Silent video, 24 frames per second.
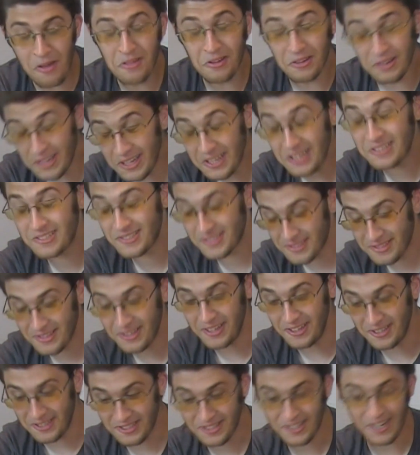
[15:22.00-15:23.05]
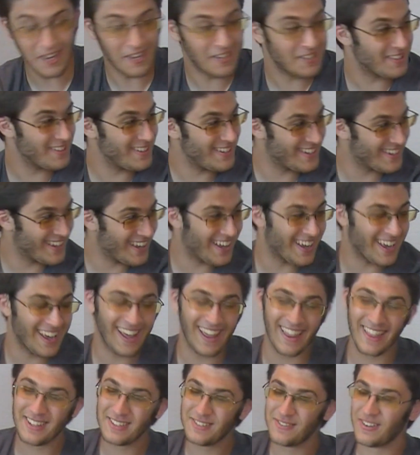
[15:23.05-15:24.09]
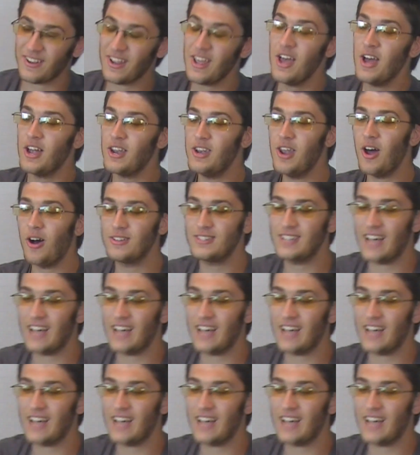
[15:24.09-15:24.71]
on the list. Stan Lee. That's the best one.